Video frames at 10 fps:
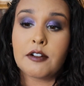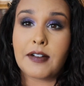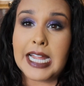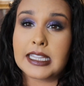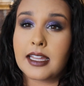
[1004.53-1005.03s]

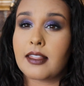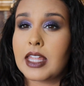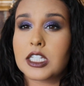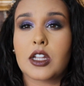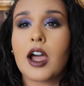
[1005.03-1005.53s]
Finally,
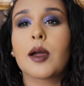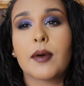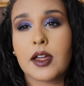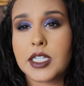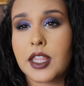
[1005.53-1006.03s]
let's talk
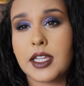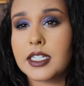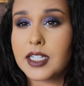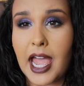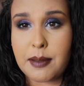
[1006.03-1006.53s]
about
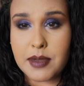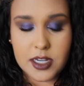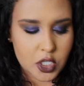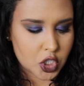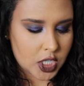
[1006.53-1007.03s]
the diamond